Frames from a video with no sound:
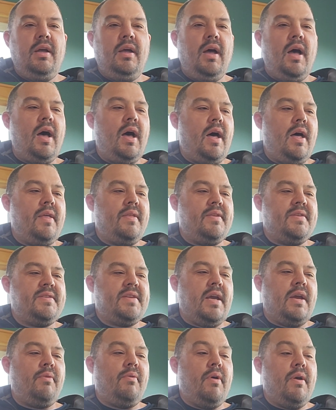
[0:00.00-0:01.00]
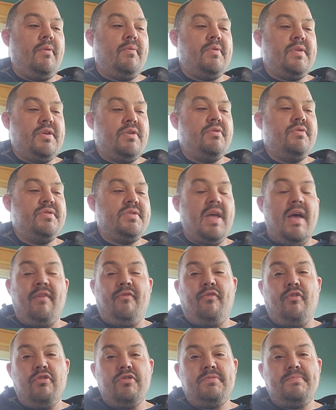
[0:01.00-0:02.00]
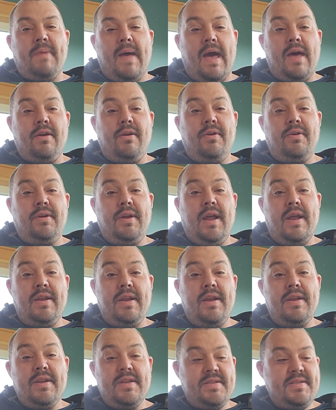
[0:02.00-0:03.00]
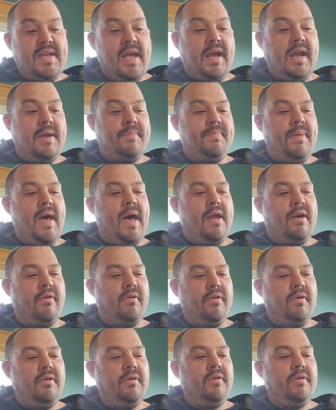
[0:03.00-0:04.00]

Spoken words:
The second way, we use that first pattern and then the second pattern.